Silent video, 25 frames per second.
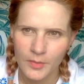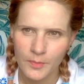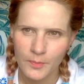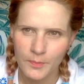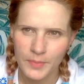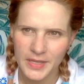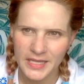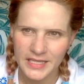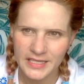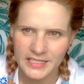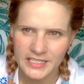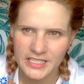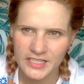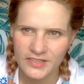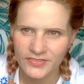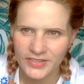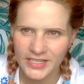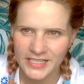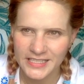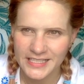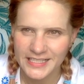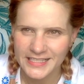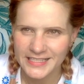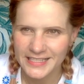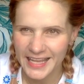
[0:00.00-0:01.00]
beat
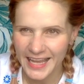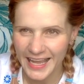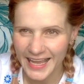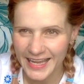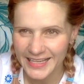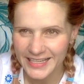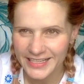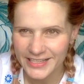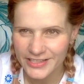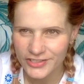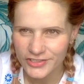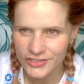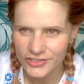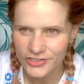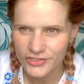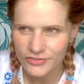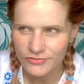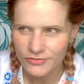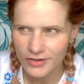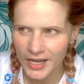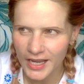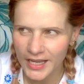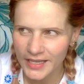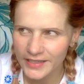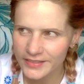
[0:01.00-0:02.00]
versus cadence
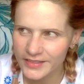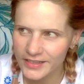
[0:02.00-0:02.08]
right,